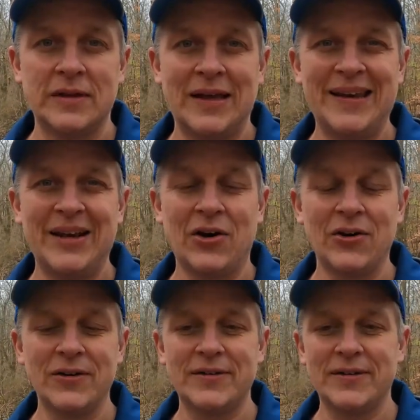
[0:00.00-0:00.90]
getting
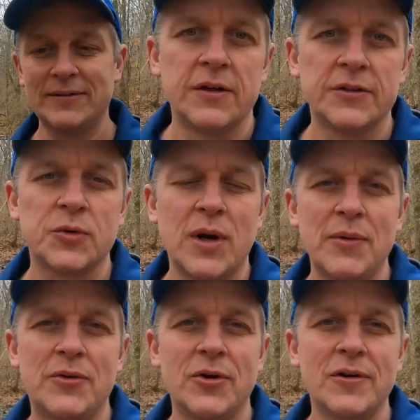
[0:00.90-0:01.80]
hurt. So when I
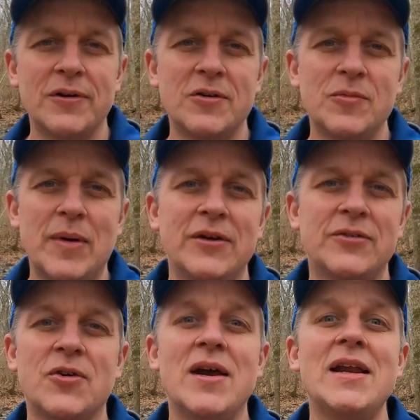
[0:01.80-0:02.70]
return to base
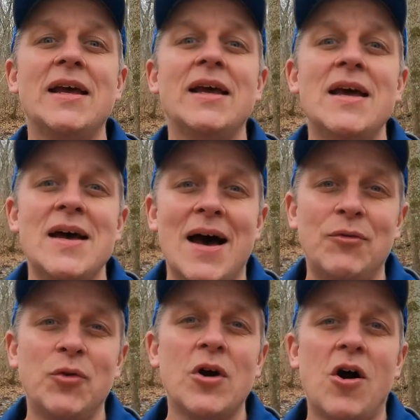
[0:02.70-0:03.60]
training, I'm
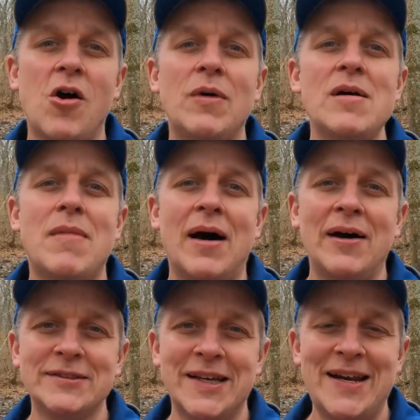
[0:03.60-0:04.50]
doing all my
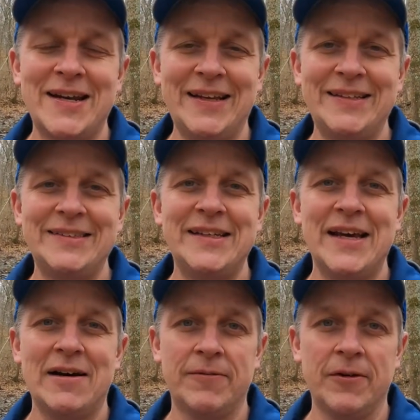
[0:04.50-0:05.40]
miles at an easy
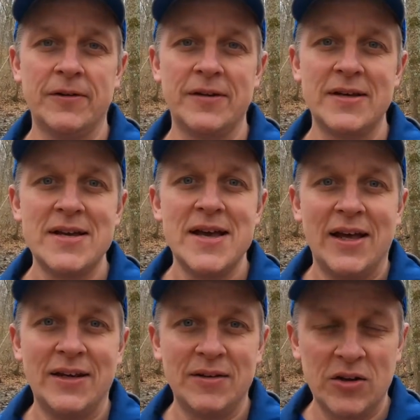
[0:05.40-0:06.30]
effort
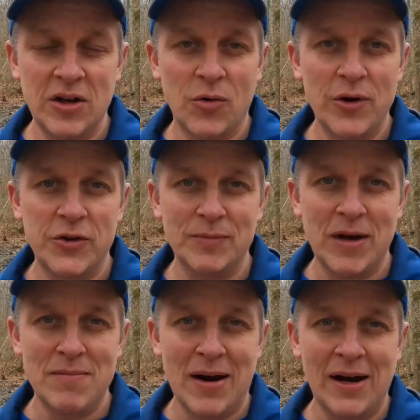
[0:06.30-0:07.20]
and increasing
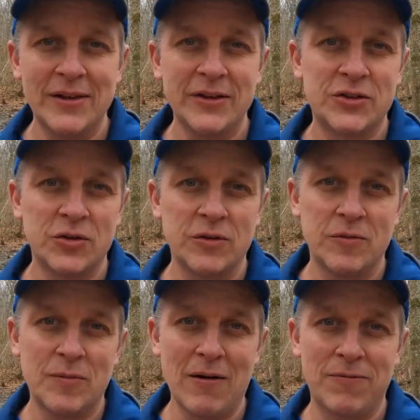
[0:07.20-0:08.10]
my mileage
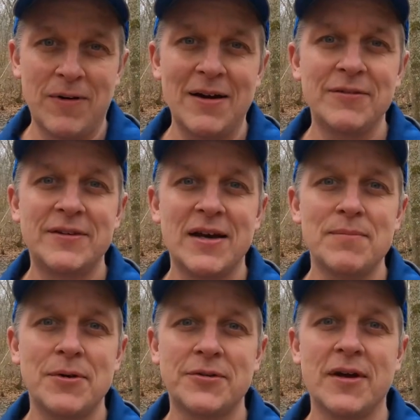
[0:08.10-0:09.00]
about 5 to
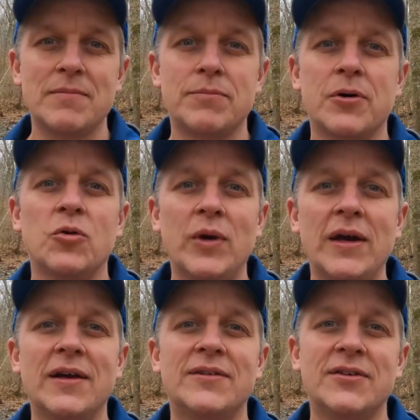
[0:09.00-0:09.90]
10% per
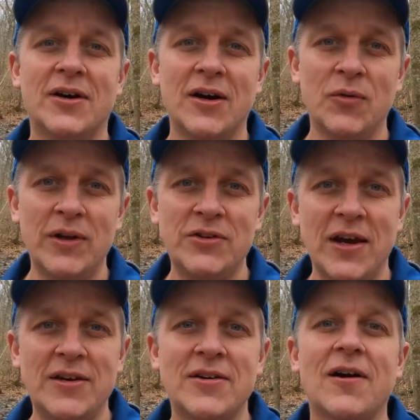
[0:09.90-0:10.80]
week until I reach
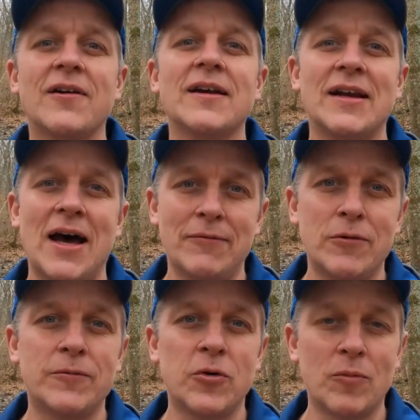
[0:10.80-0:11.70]
a target
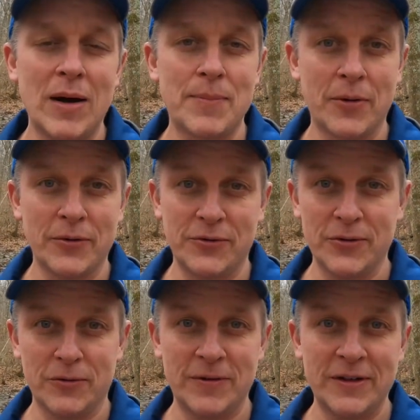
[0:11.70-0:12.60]
level for my
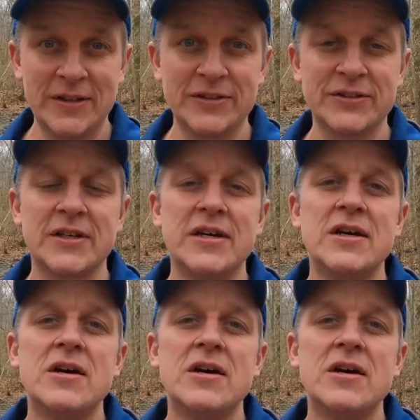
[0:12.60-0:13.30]
personal fitness